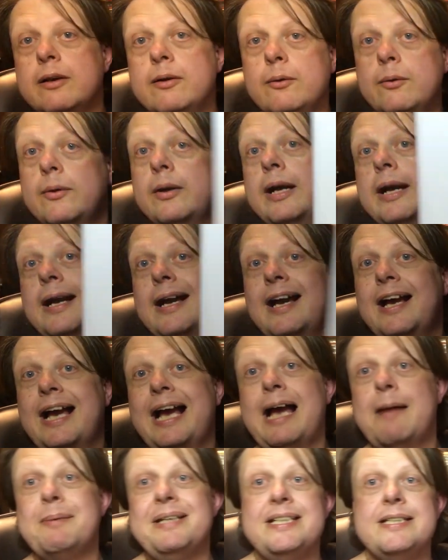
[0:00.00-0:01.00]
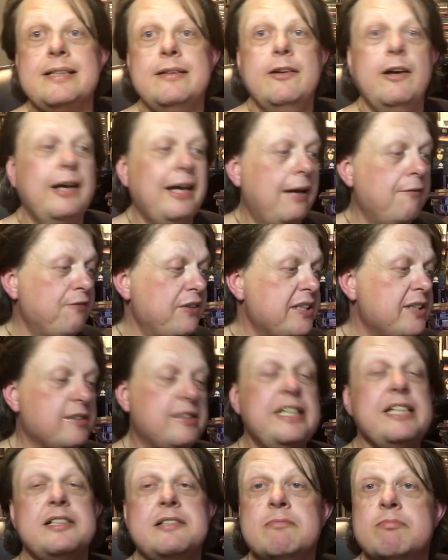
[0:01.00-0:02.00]
So happy to have this. I
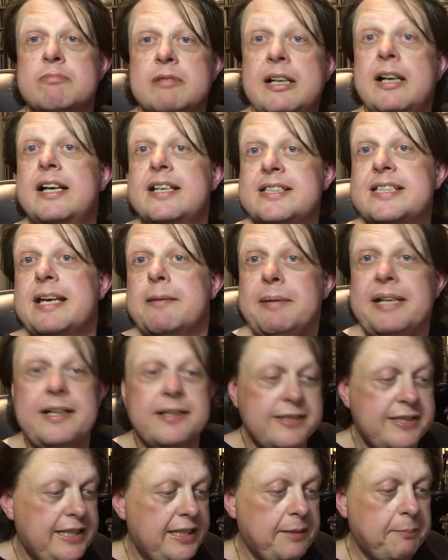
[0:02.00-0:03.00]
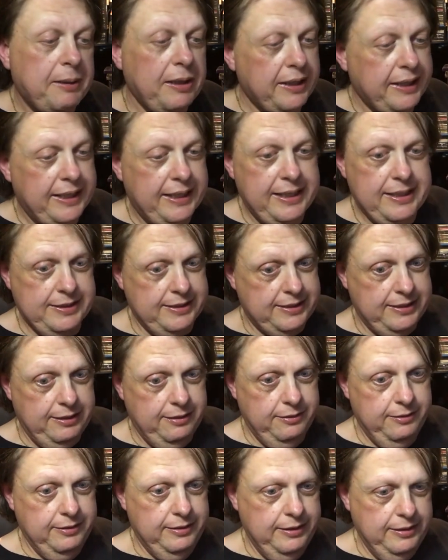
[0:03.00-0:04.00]
did semi-consider buying it,
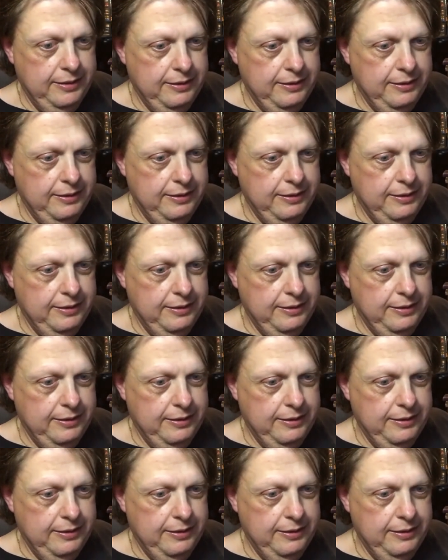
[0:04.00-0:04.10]
so